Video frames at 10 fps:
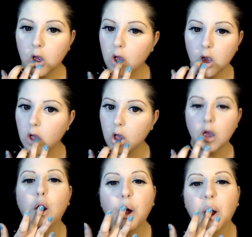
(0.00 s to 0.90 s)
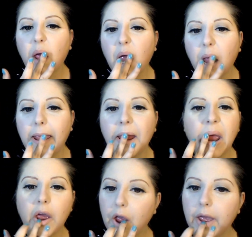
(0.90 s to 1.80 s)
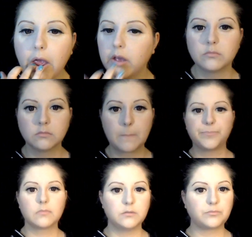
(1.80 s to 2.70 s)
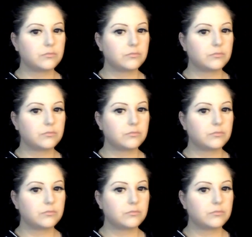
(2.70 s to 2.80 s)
to give my lips just a little bit of a pink pop.